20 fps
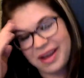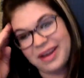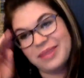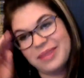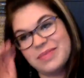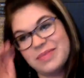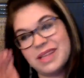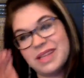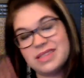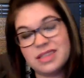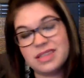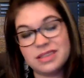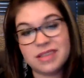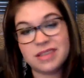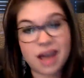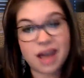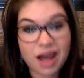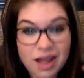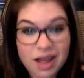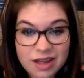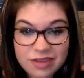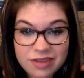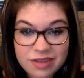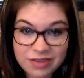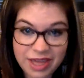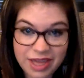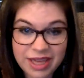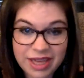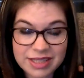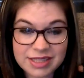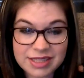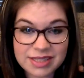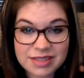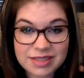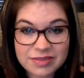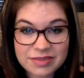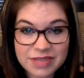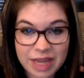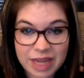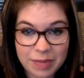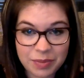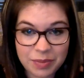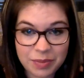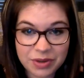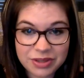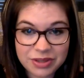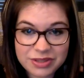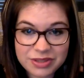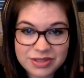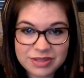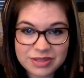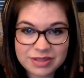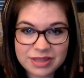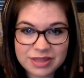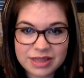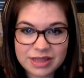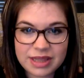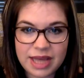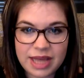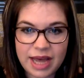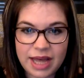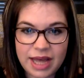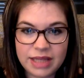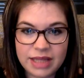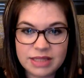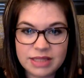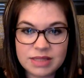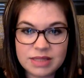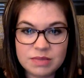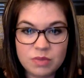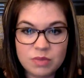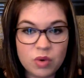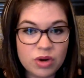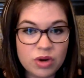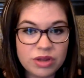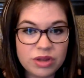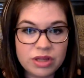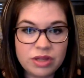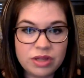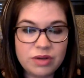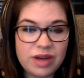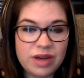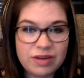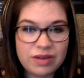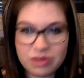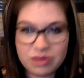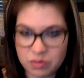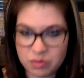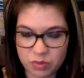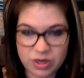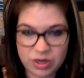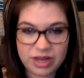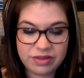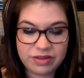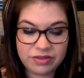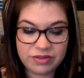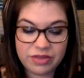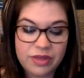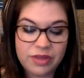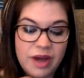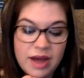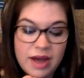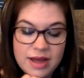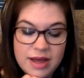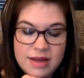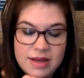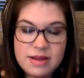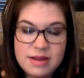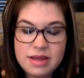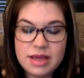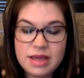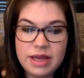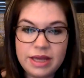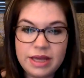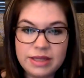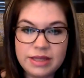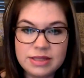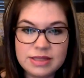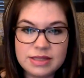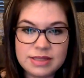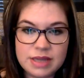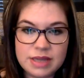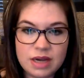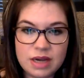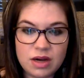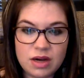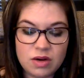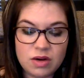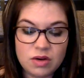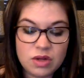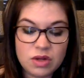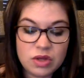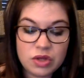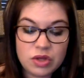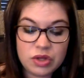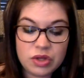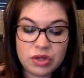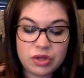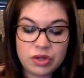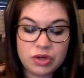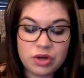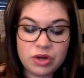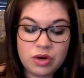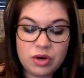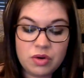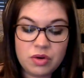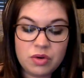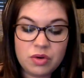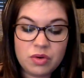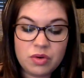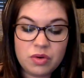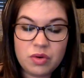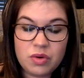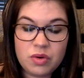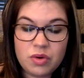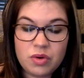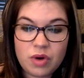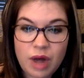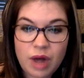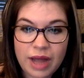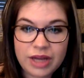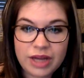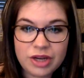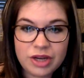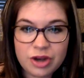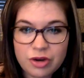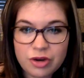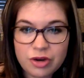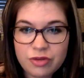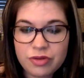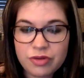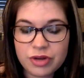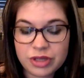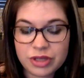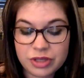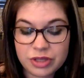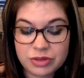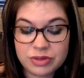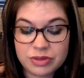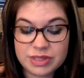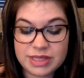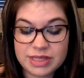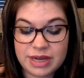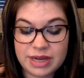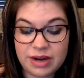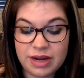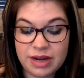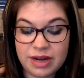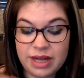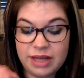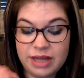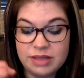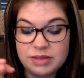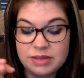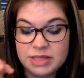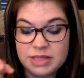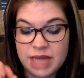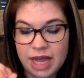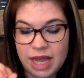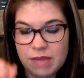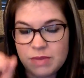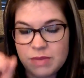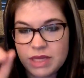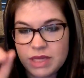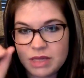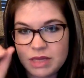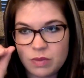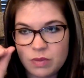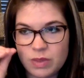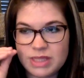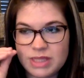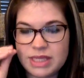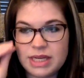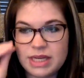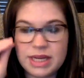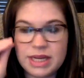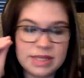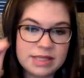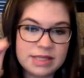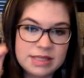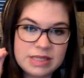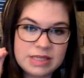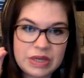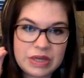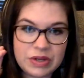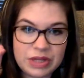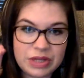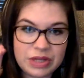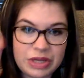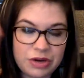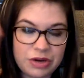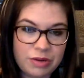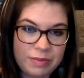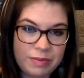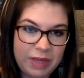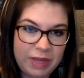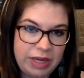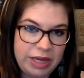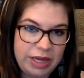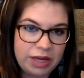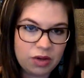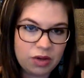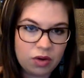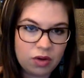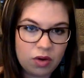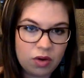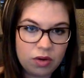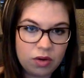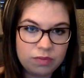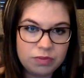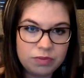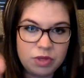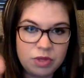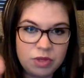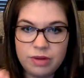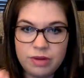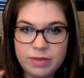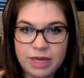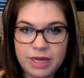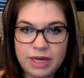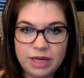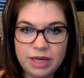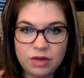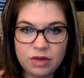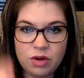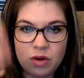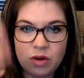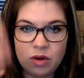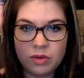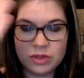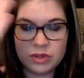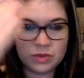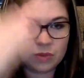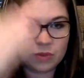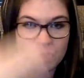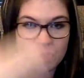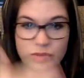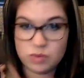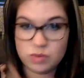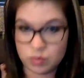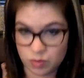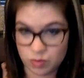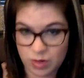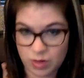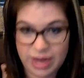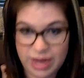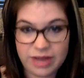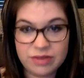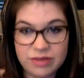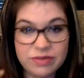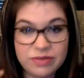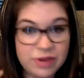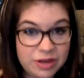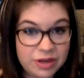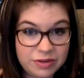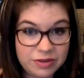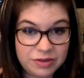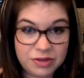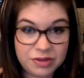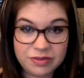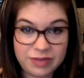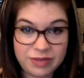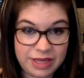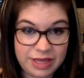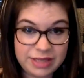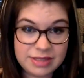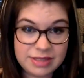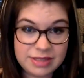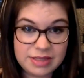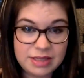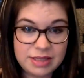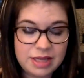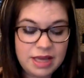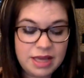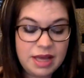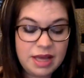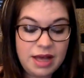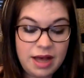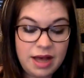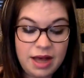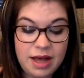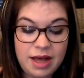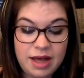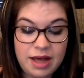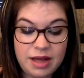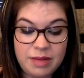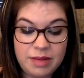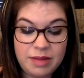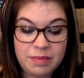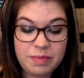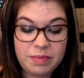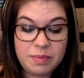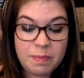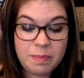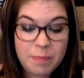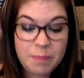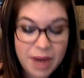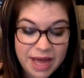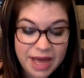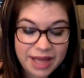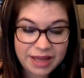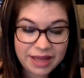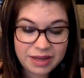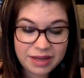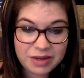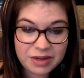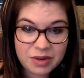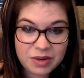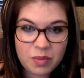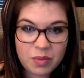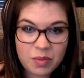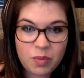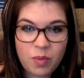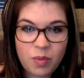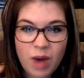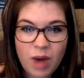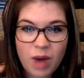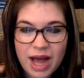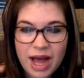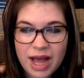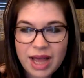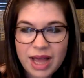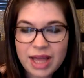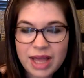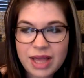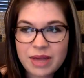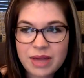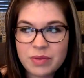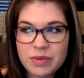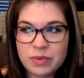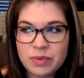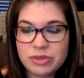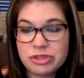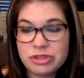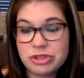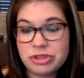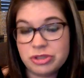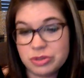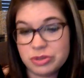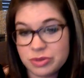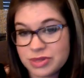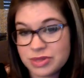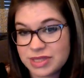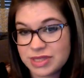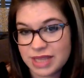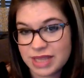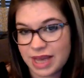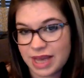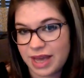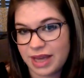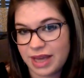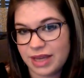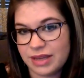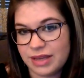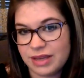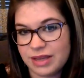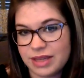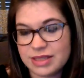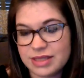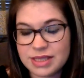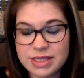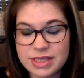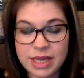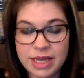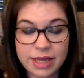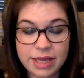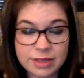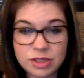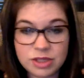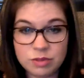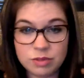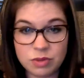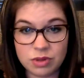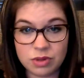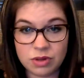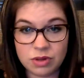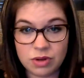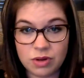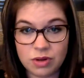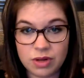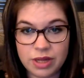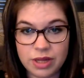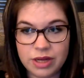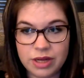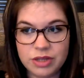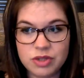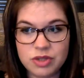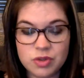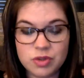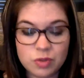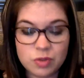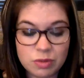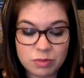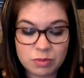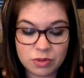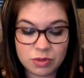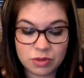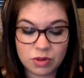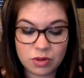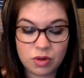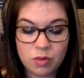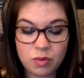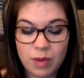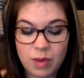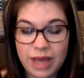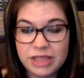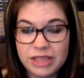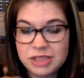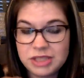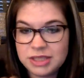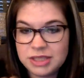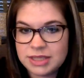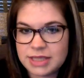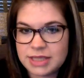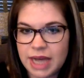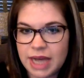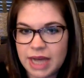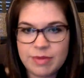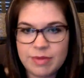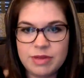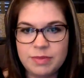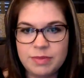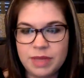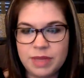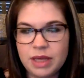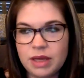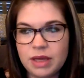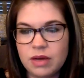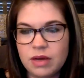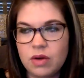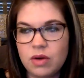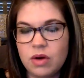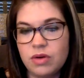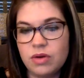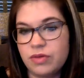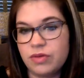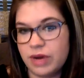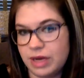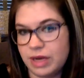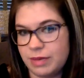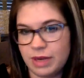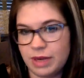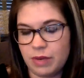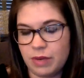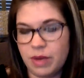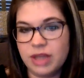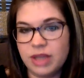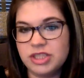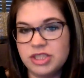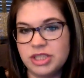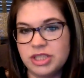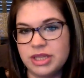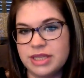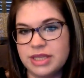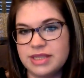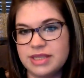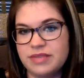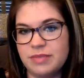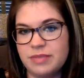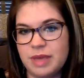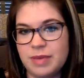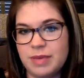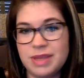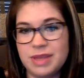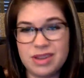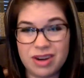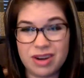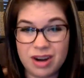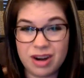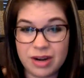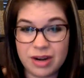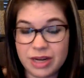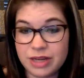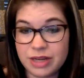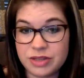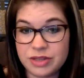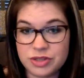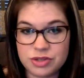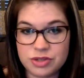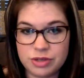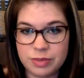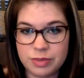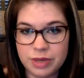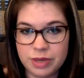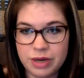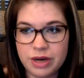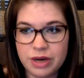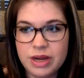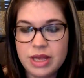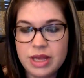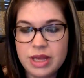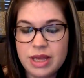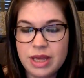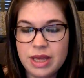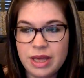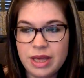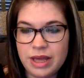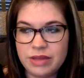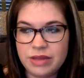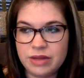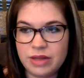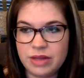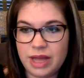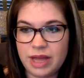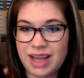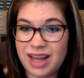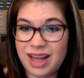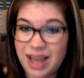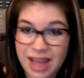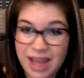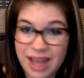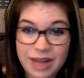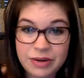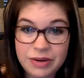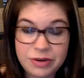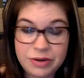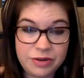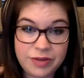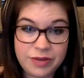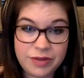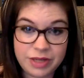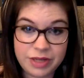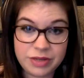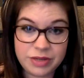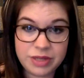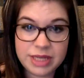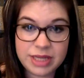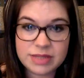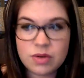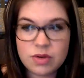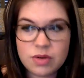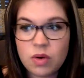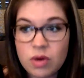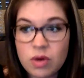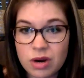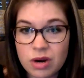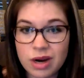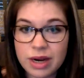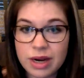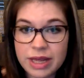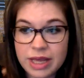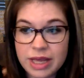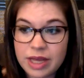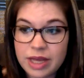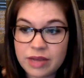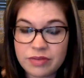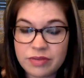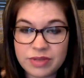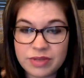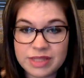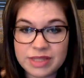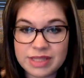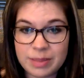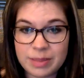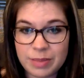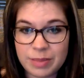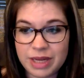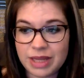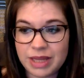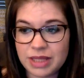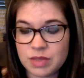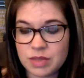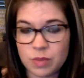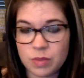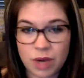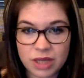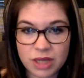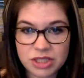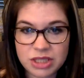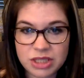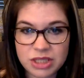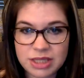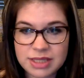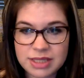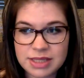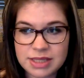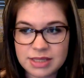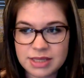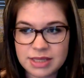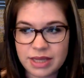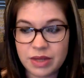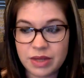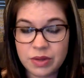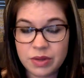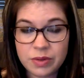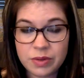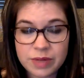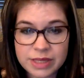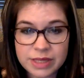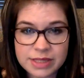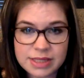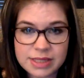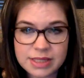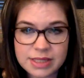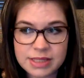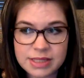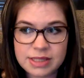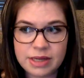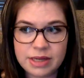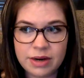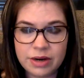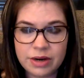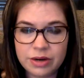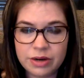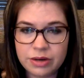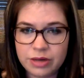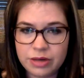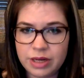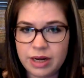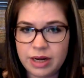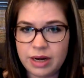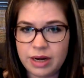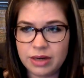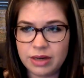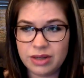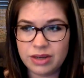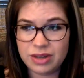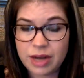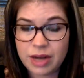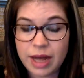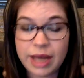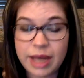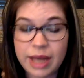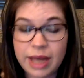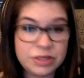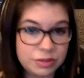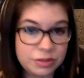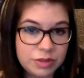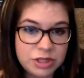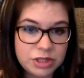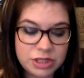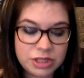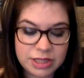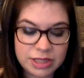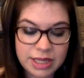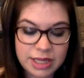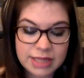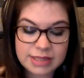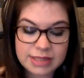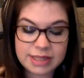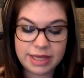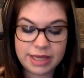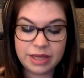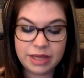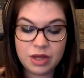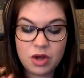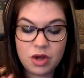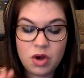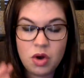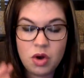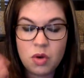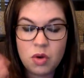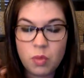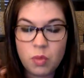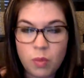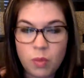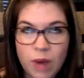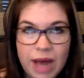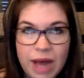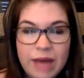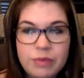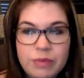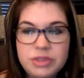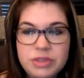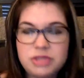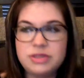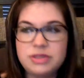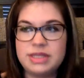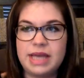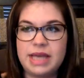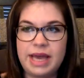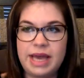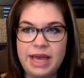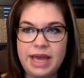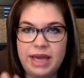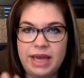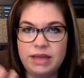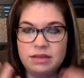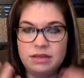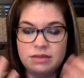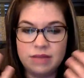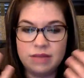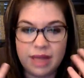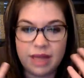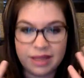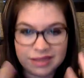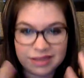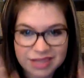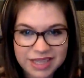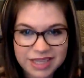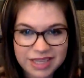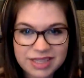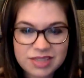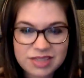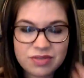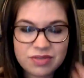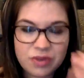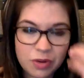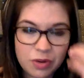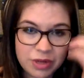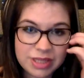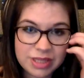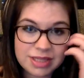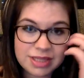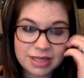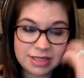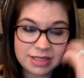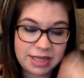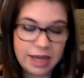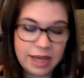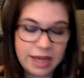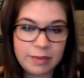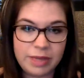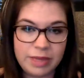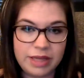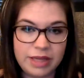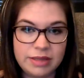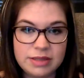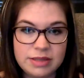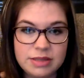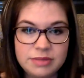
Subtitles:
That's a lot of cases of diapers. That's more than you ever would have thought. And so, I know for you, Sara, diamond wasn't necessarily your immediate goal. Your immediate goal was what was right in front of your face. But why would you say it's a tangible goal and a doable goal? Why should diamond be a goal for anybody watching this? If maybe they're already a distributor and they're like, I don't know if I can do this. Or if it's somebody that's watching this, it's like, who is this Sara girl and could I do what she does? Like, why would you say at least focus on diamond?